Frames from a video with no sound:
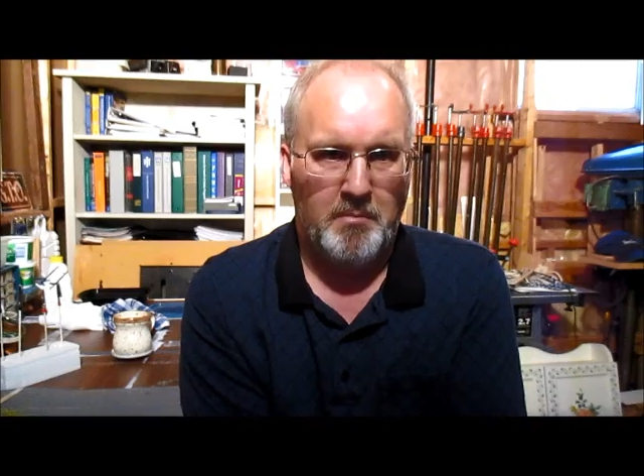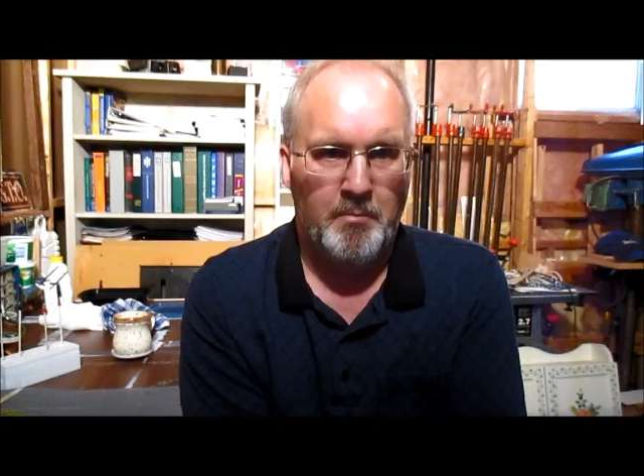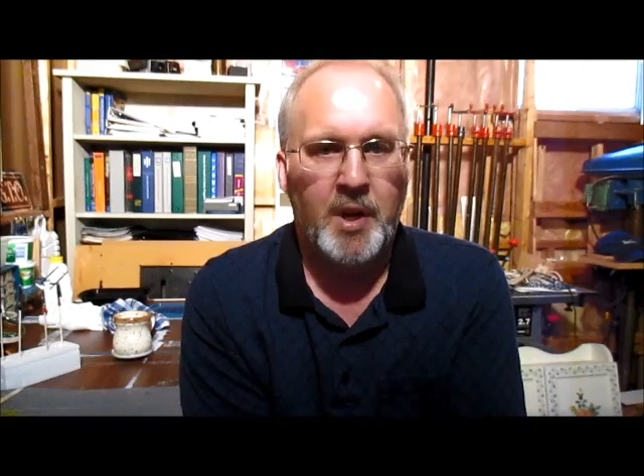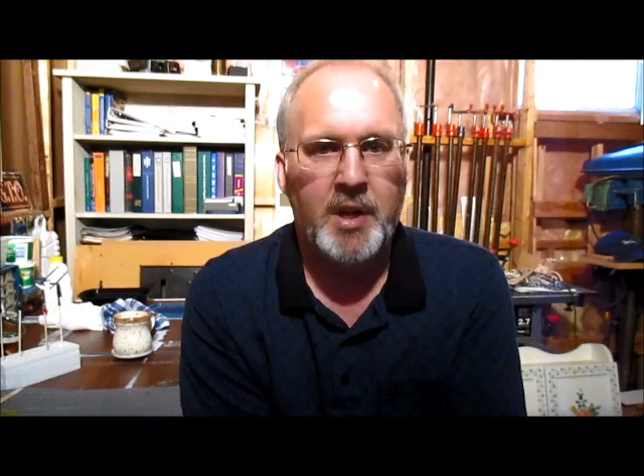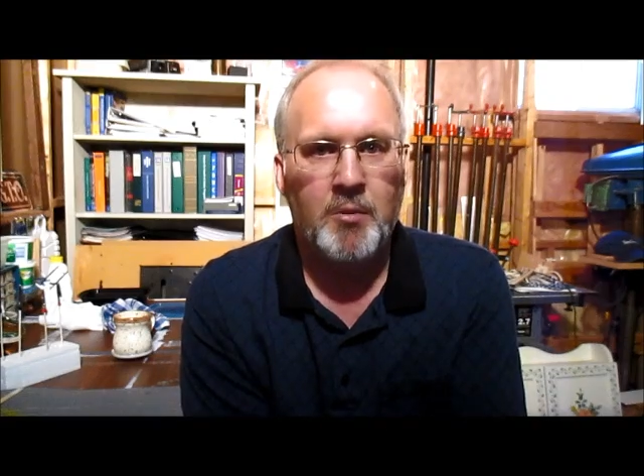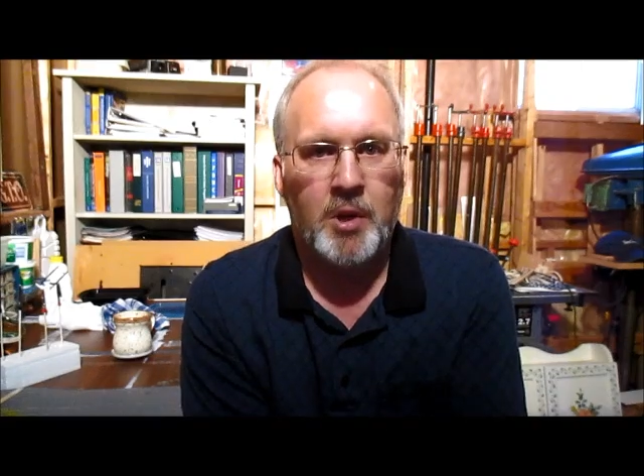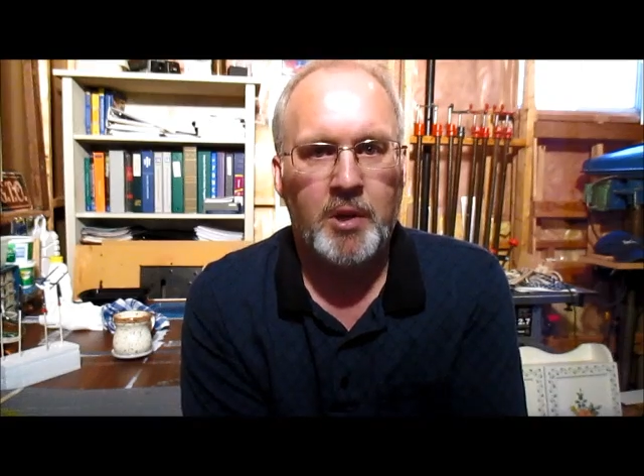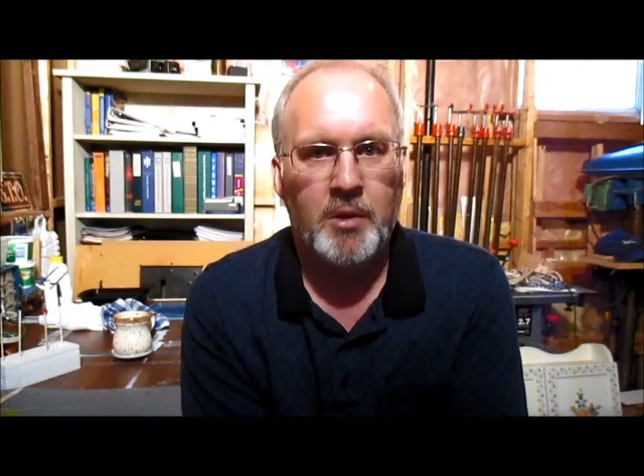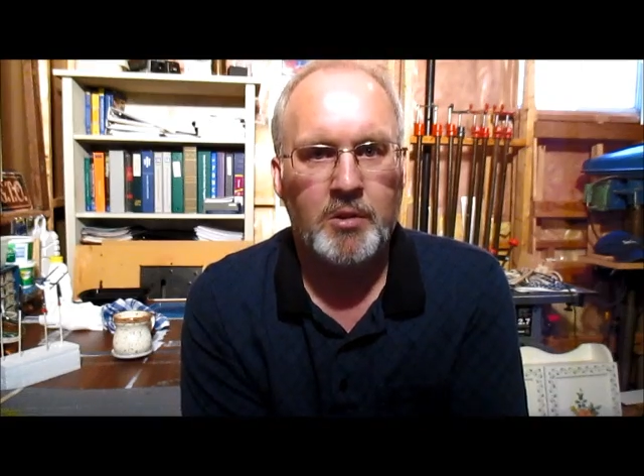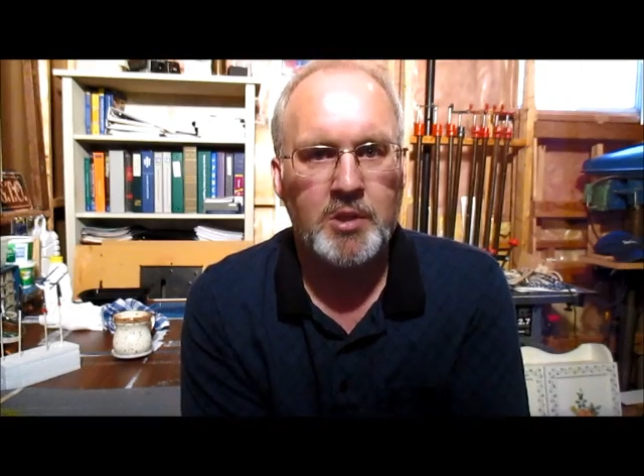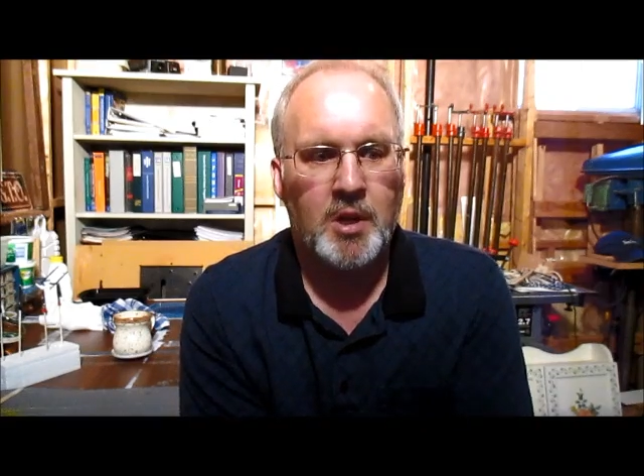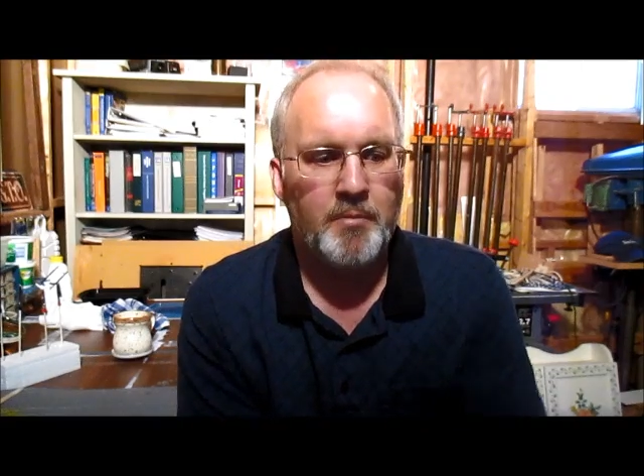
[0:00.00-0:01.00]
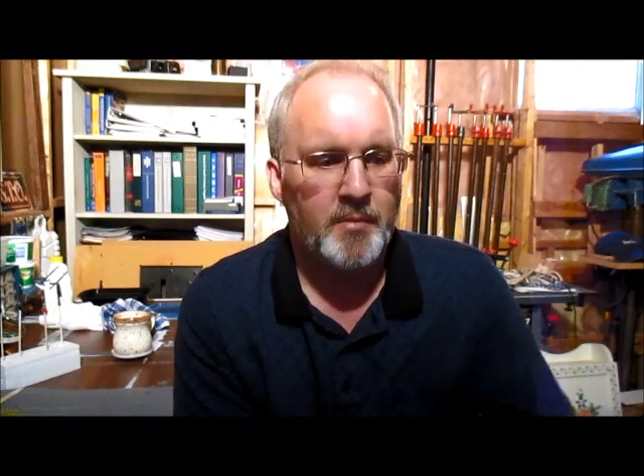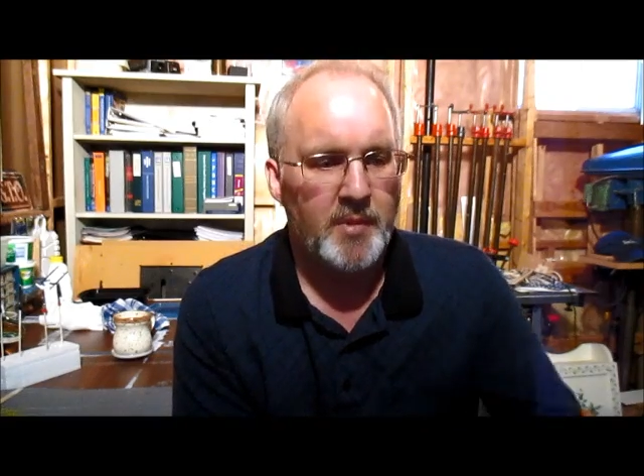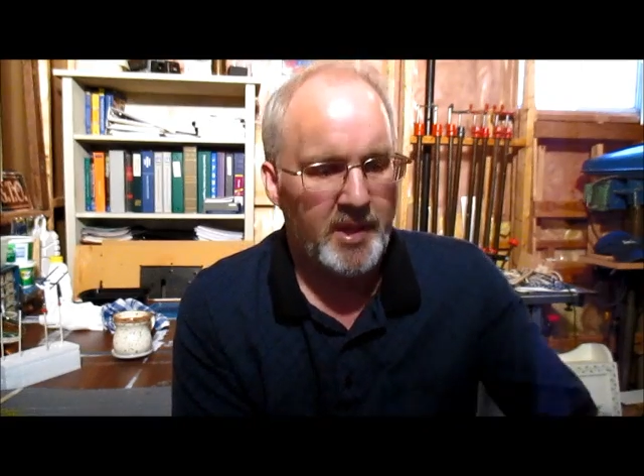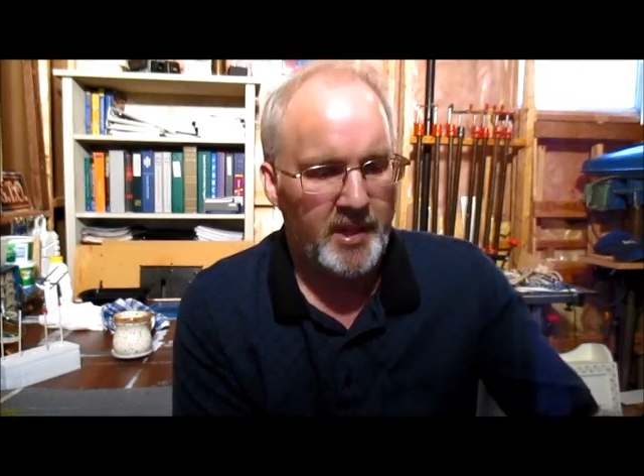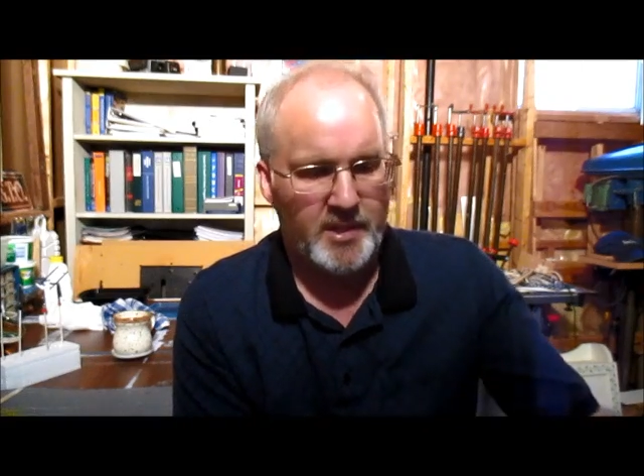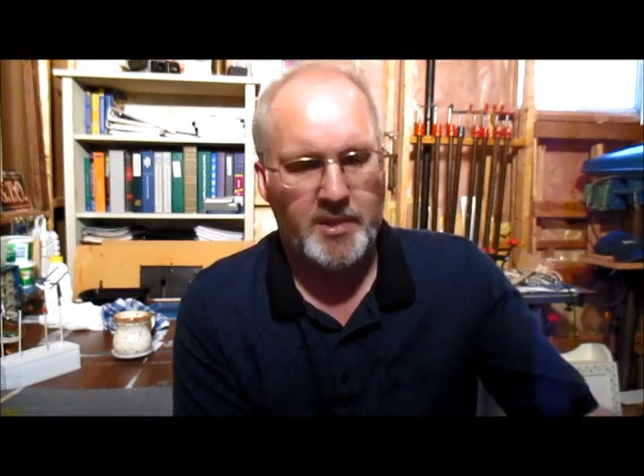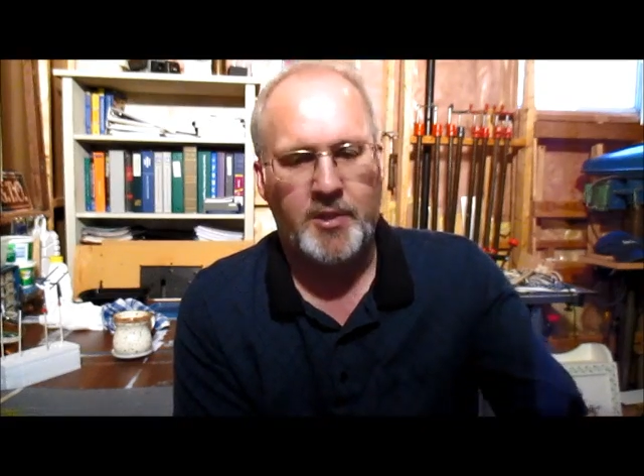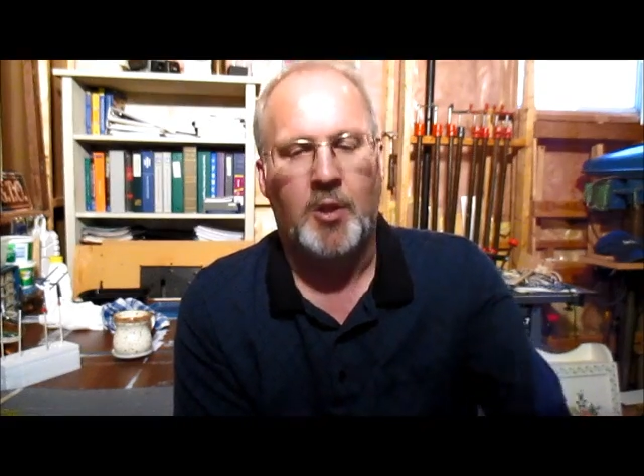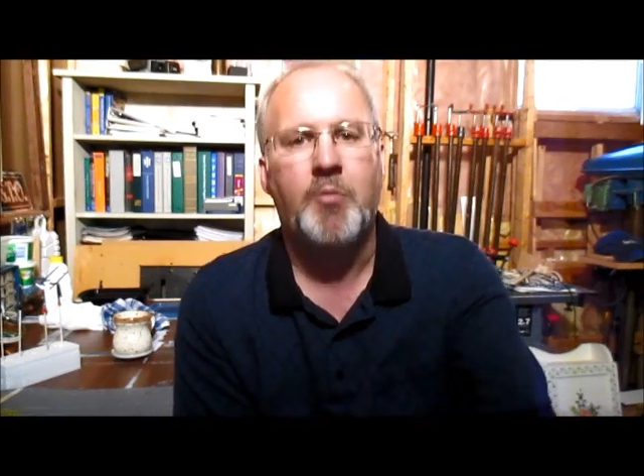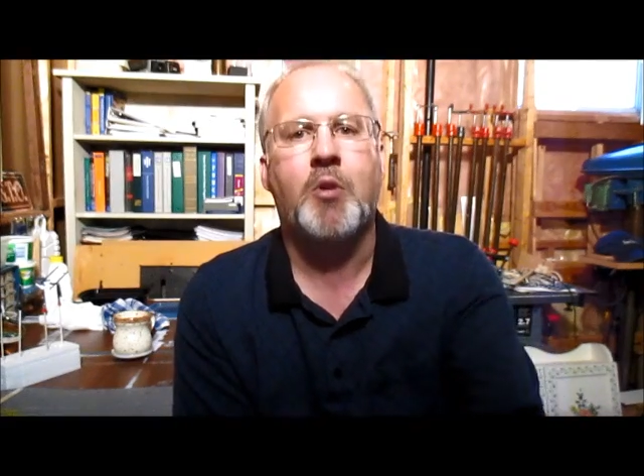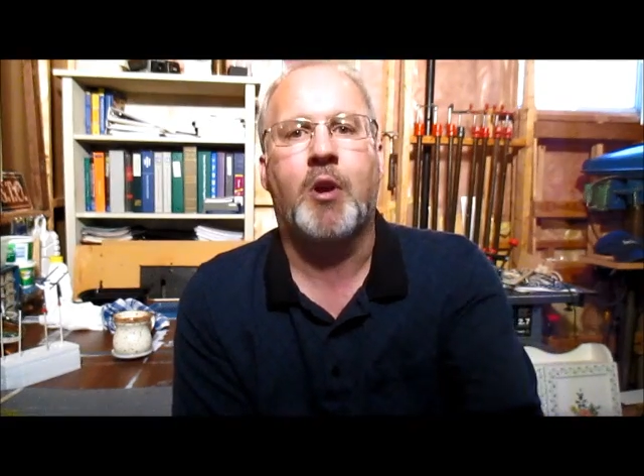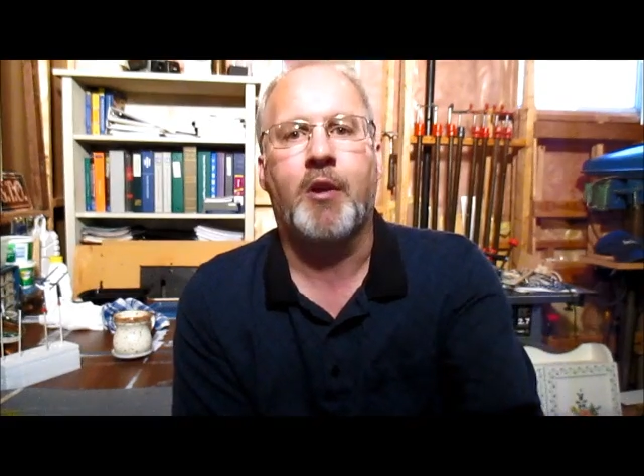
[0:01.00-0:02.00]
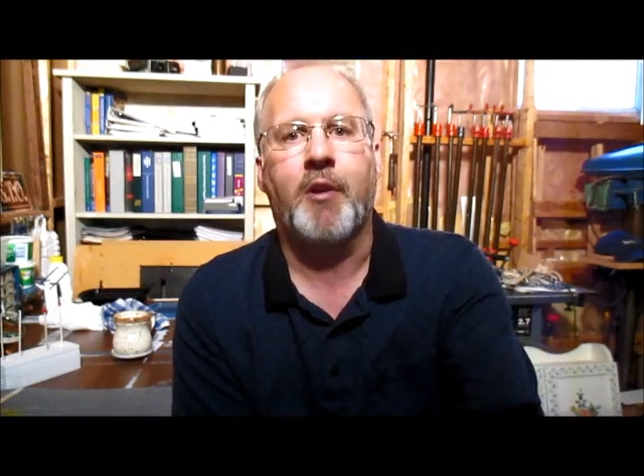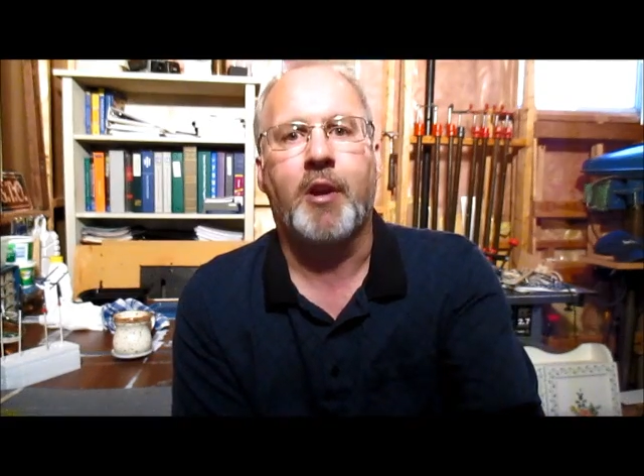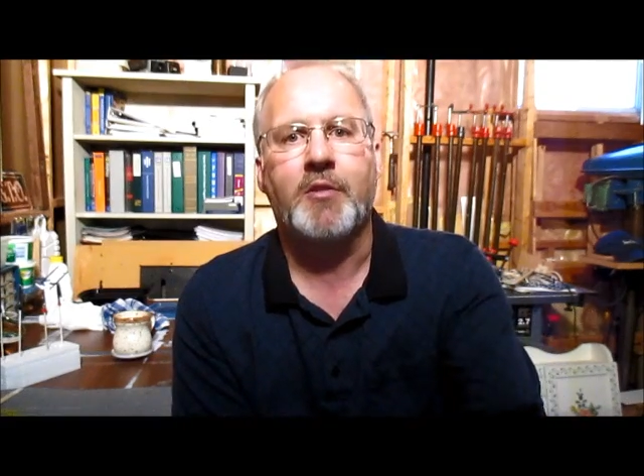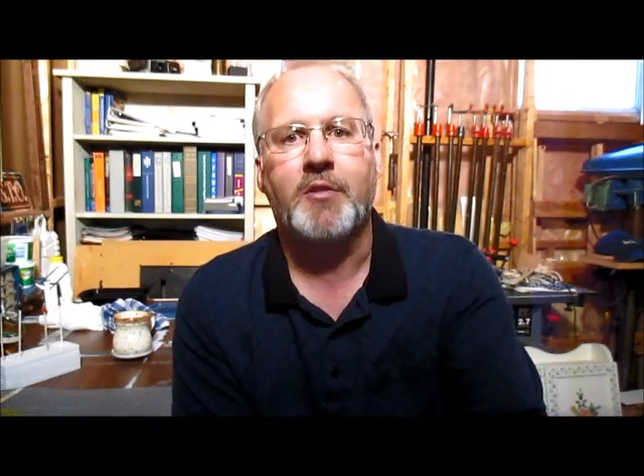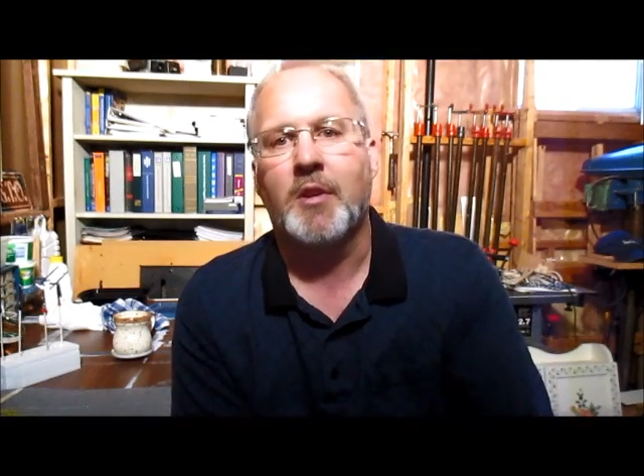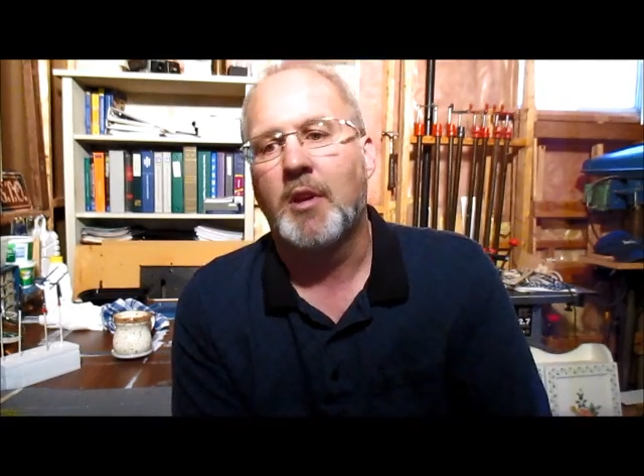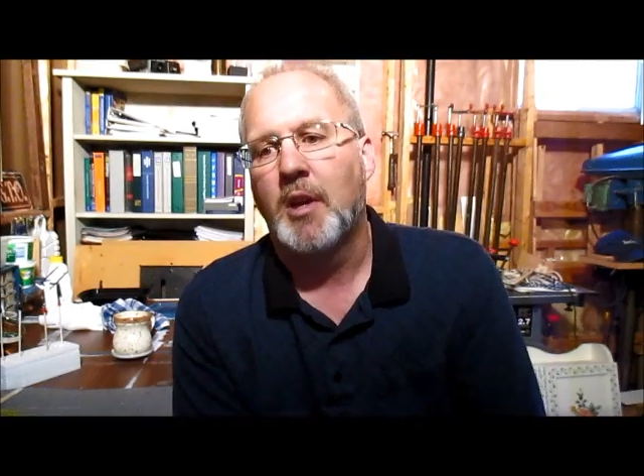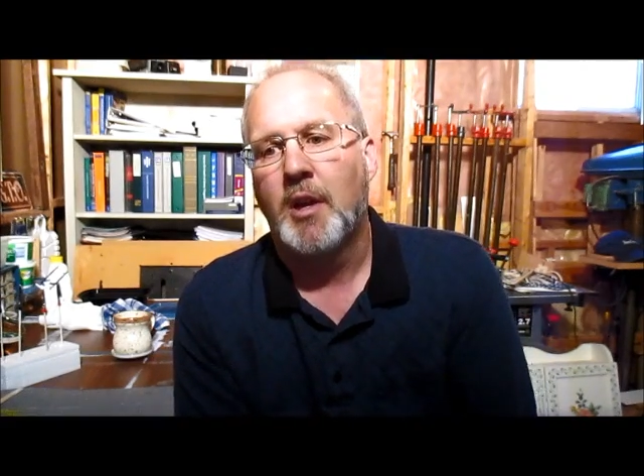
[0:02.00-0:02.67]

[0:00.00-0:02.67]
But you want to know something? It's still progress.